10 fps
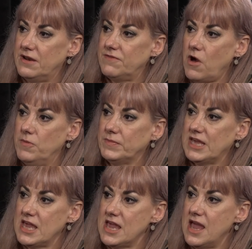of home
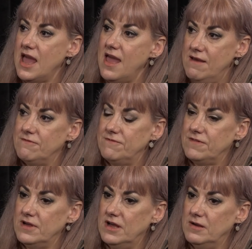care have
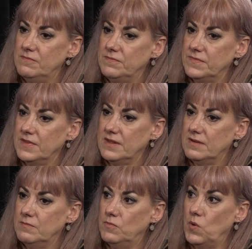um,
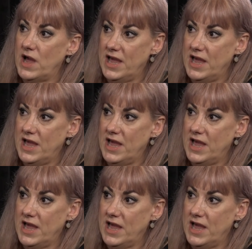more